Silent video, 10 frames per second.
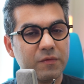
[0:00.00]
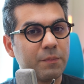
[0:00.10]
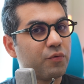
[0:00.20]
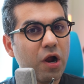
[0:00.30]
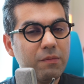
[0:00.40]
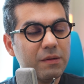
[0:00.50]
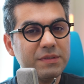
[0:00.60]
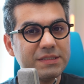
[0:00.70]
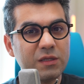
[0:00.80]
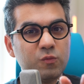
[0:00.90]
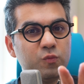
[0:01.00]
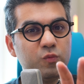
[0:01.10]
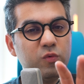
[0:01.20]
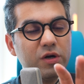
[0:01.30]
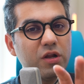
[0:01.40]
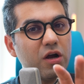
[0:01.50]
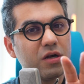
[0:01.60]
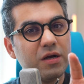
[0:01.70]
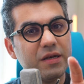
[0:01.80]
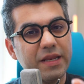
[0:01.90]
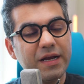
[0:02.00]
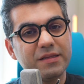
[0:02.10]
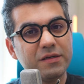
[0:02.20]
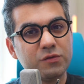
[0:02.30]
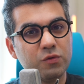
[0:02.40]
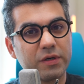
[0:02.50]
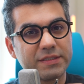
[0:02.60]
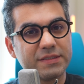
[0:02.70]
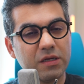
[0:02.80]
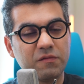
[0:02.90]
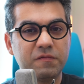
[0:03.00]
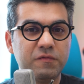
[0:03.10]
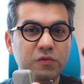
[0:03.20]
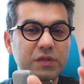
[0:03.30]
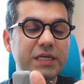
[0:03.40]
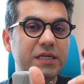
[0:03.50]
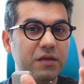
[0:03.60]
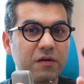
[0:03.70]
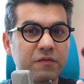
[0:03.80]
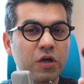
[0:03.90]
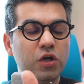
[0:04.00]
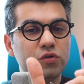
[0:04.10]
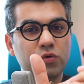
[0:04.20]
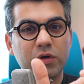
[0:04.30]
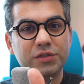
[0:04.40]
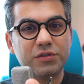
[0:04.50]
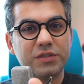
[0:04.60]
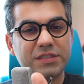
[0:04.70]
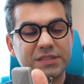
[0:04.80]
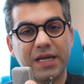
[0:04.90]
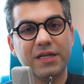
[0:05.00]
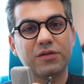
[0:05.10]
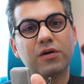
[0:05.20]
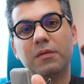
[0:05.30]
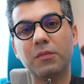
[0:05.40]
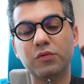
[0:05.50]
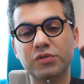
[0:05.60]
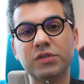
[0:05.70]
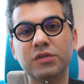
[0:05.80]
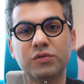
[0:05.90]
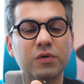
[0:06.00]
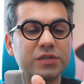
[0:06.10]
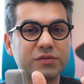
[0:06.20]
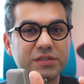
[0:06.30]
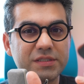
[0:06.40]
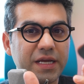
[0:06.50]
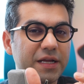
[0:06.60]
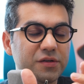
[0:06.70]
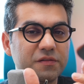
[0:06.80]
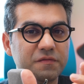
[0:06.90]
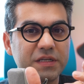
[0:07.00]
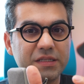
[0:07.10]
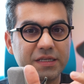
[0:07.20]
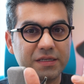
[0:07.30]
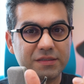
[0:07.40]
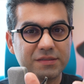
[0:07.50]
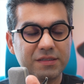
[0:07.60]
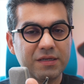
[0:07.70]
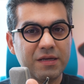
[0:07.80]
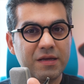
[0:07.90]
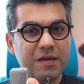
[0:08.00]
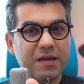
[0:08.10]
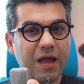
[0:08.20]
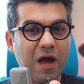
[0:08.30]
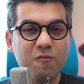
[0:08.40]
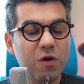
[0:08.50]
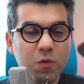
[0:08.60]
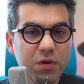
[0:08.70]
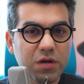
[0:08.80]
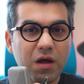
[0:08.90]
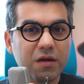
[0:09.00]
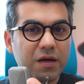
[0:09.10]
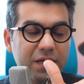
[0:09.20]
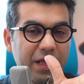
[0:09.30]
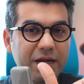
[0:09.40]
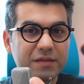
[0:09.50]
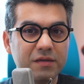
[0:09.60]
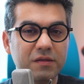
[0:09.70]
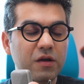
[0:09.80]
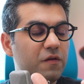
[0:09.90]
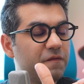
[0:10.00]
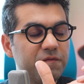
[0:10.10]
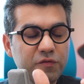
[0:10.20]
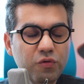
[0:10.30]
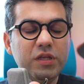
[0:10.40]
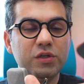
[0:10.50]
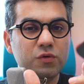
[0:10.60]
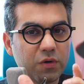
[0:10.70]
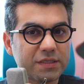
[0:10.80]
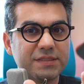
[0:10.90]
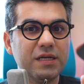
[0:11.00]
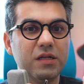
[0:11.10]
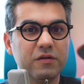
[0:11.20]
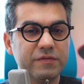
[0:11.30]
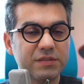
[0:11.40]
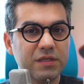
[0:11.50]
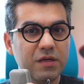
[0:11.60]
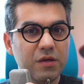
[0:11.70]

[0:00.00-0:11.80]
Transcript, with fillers: The problem is that we're not connected to ourselves fully enough to understand our emotion, to understand our feelings. And where we're not connected fully to ourselves,